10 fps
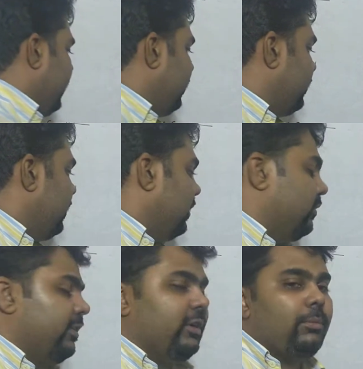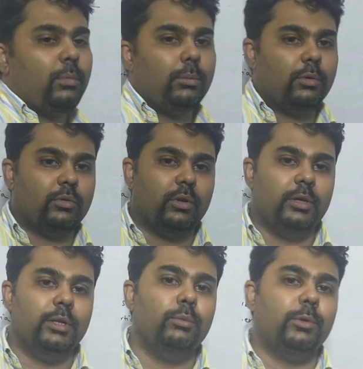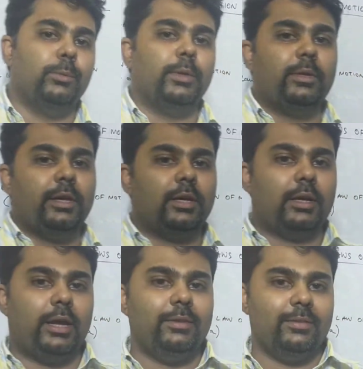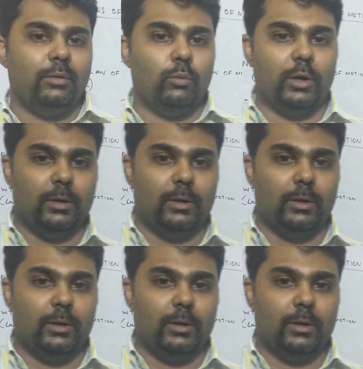is the constant of proportionality, which we take as 1.